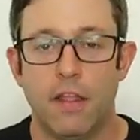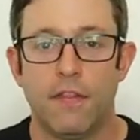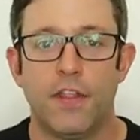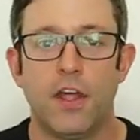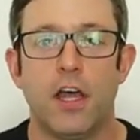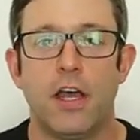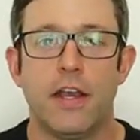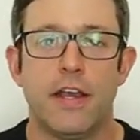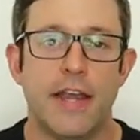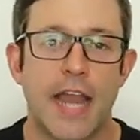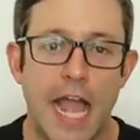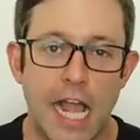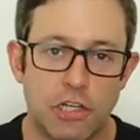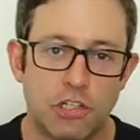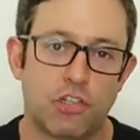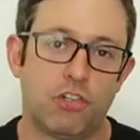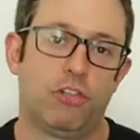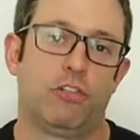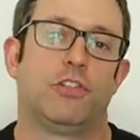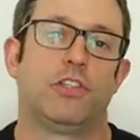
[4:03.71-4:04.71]
The
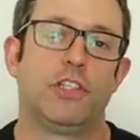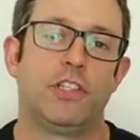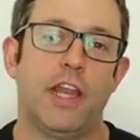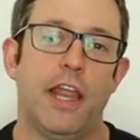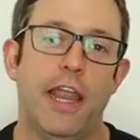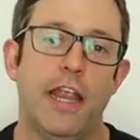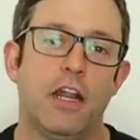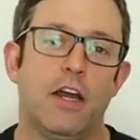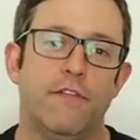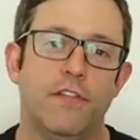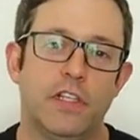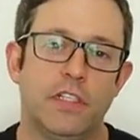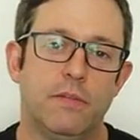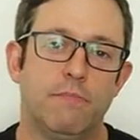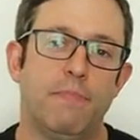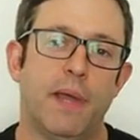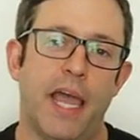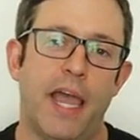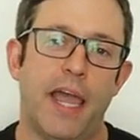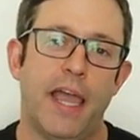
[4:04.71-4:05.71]
natural state of this
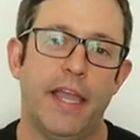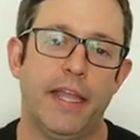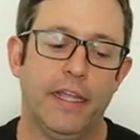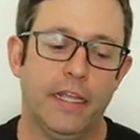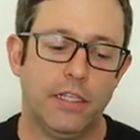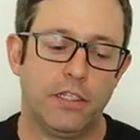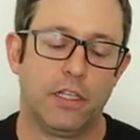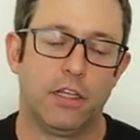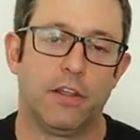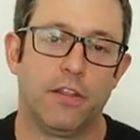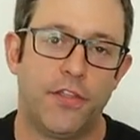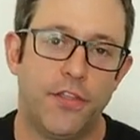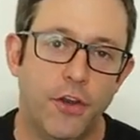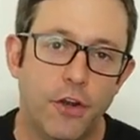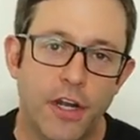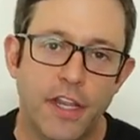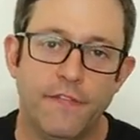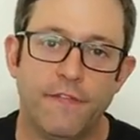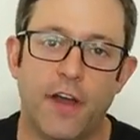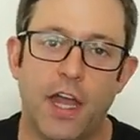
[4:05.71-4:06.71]
bag is a
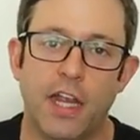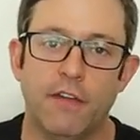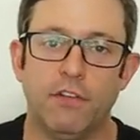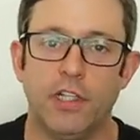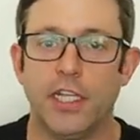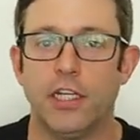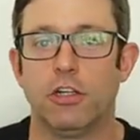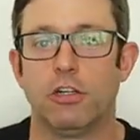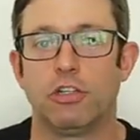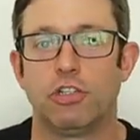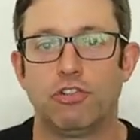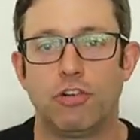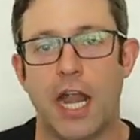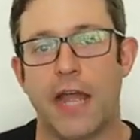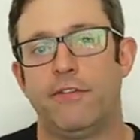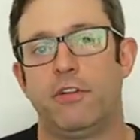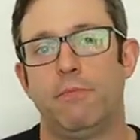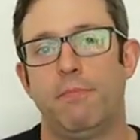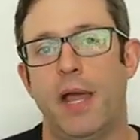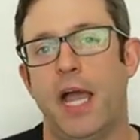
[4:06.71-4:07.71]
35-liter
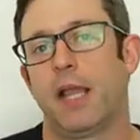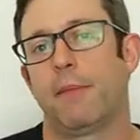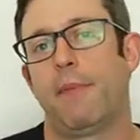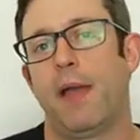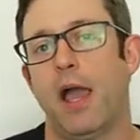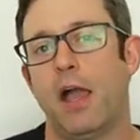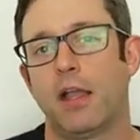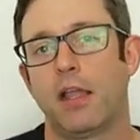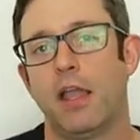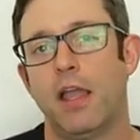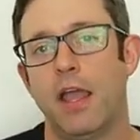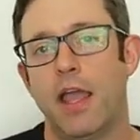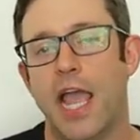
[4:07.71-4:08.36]
travel backpack